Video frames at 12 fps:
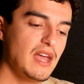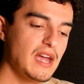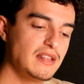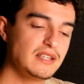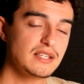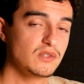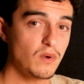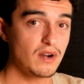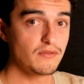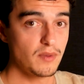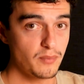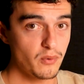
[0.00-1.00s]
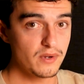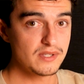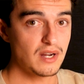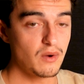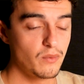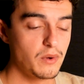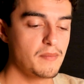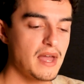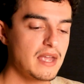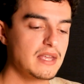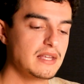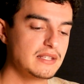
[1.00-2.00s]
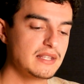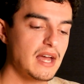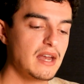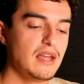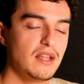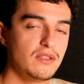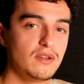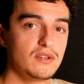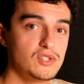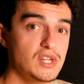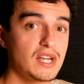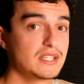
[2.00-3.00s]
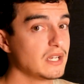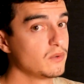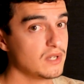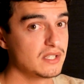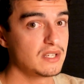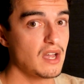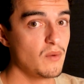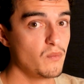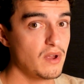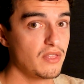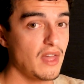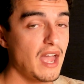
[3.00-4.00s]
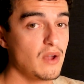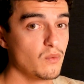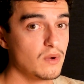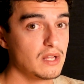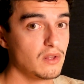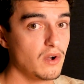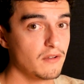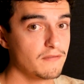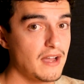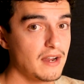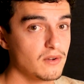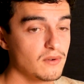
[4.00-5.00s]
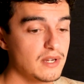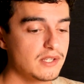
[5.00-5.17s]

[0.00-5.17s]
And this is one of the points that I will make, is that the GXL does come with a rear locker factory.